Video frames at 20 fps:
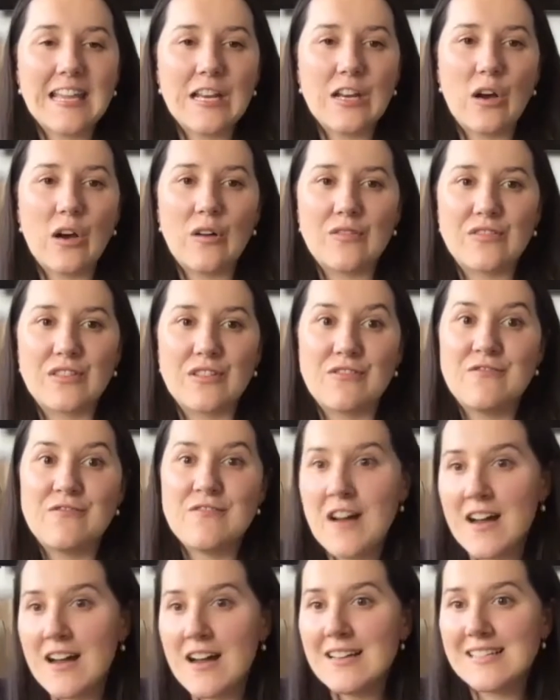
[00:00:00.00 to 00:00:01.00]
off the
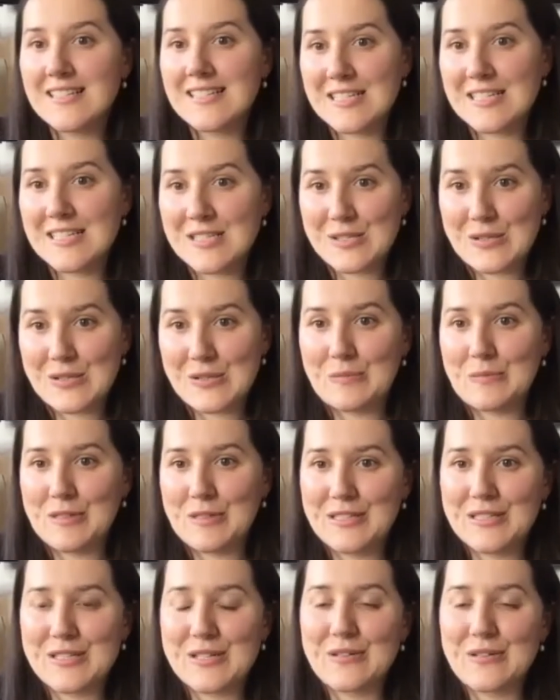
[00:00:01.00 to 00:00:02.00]
first
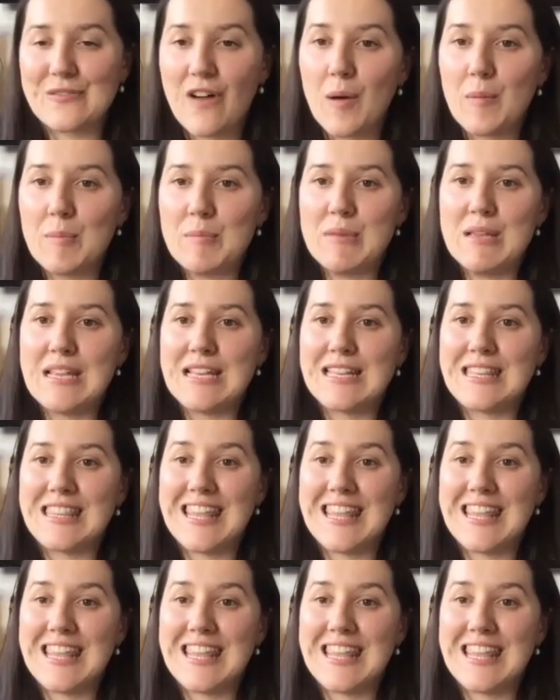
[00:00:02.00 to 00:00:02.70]
instalment of our Meet